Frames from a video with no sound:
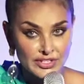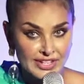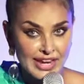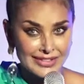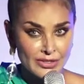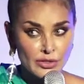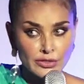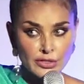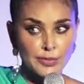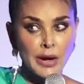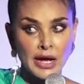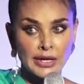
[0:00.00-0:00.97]

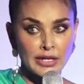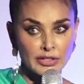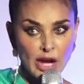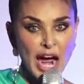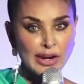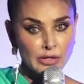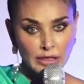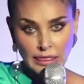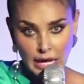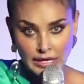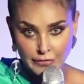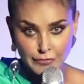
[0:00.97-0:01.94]
standards my entire
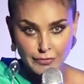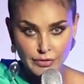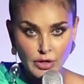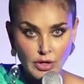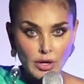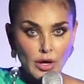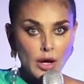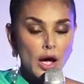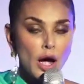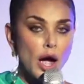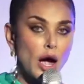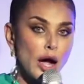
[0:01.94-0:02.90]
life,
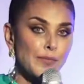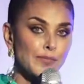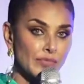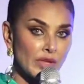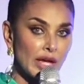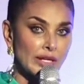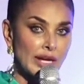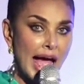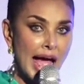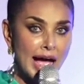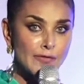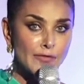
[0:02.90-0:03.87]
and
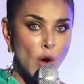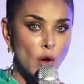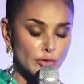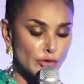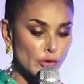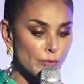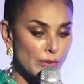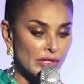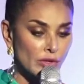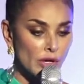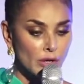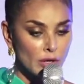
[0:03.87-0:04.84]
have also
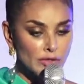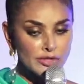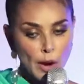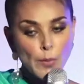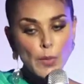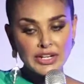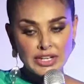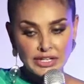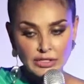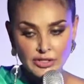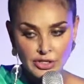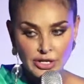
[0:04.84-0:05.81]
been somewhat
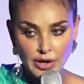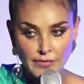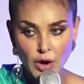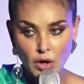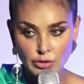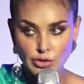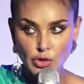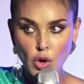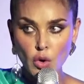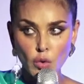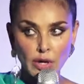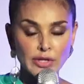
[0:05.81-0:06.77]
guilty of
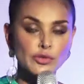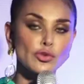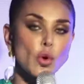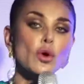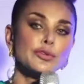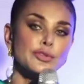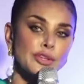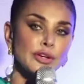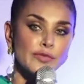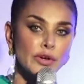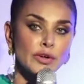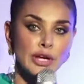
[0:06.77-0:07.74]
also
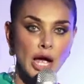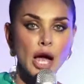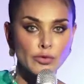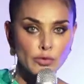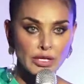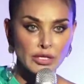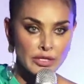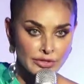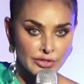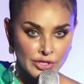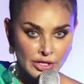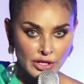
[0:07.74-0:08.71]
endorsing very
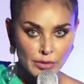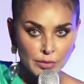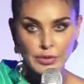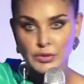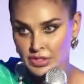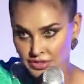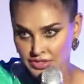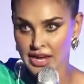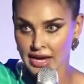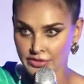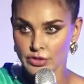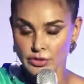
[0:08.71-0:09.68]
unrealistic beauty
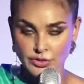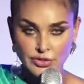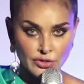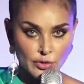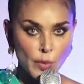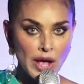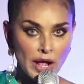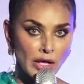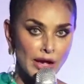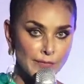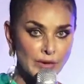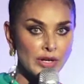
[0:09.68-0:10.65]
standards as well.
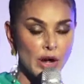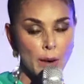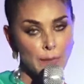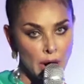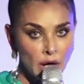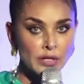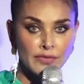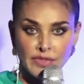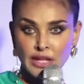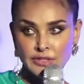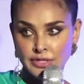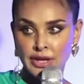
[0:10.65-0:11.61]
I've been a part of
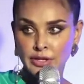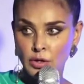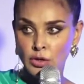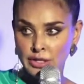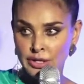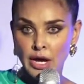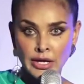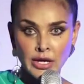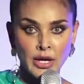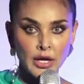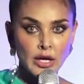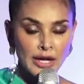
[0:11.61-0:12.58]
that cycle, and
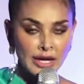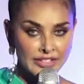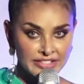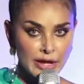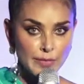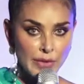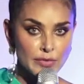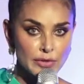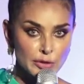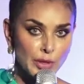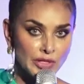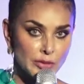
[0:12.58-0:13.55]
I accept my
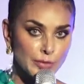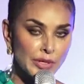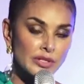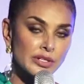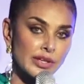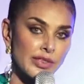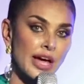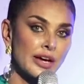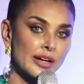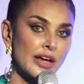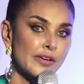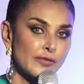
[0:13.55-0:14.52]
responsibility in
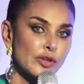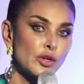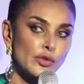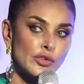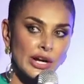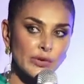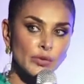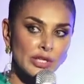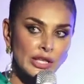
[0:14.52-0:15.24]
that. I feel that I